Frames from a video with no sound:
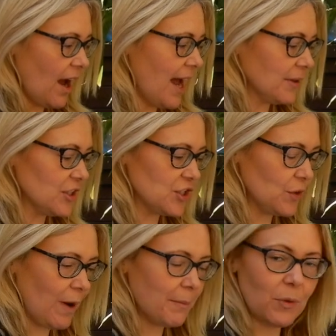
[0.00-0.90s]
I'm going to
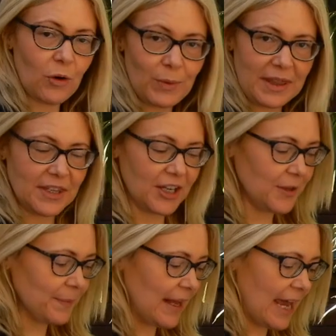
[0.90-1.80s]
do one more with
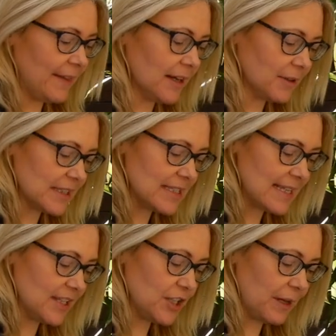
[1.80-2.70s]
you, and then I'm going to
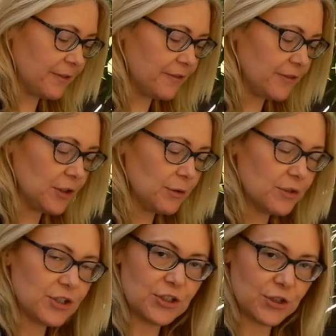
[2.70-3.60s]
set you a
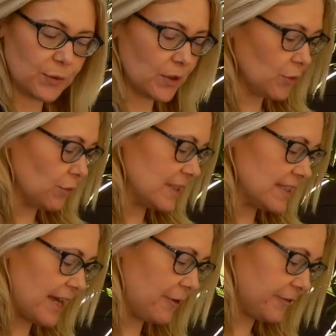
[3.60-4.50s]
few to do
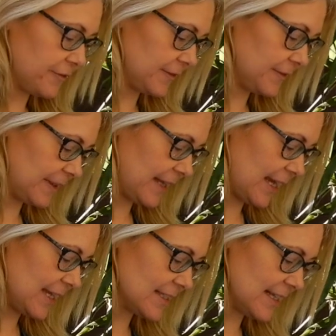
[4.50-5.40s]
yourself.
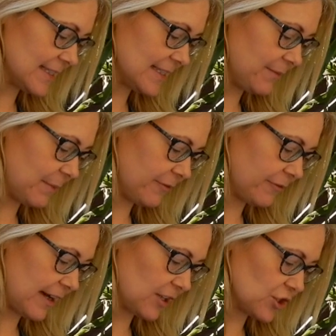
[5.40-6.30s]
Okay, so let's leave my
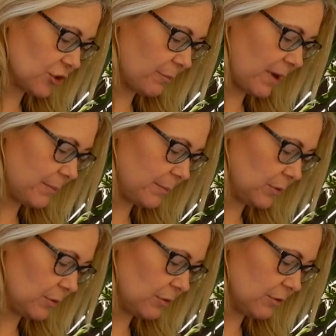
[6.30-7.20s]
fraction on my
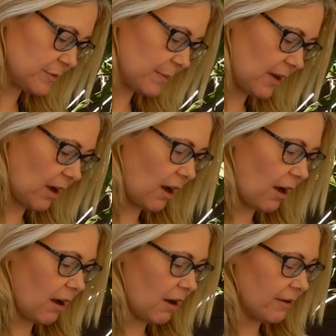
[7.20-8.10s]
board, my
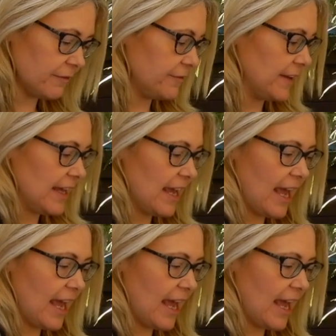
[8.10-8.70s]
half,